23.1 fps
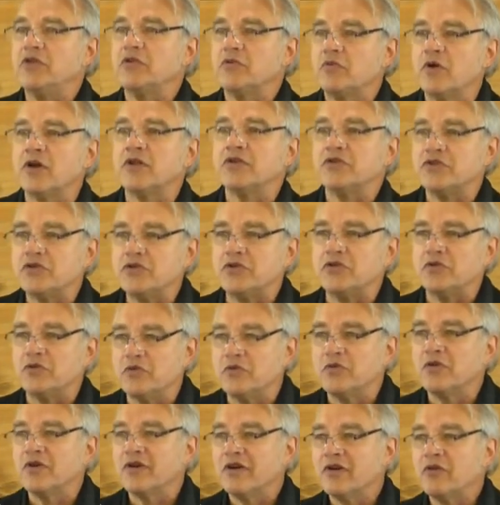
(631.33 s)
the ones
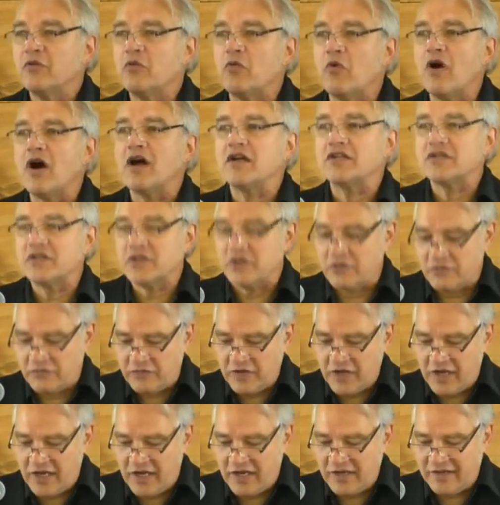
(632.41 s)
who washed the
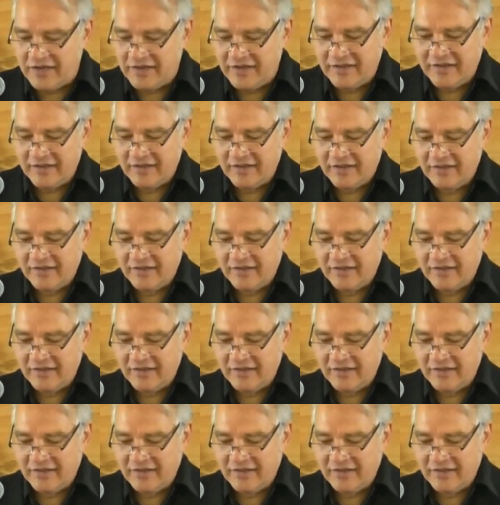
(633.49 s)
feet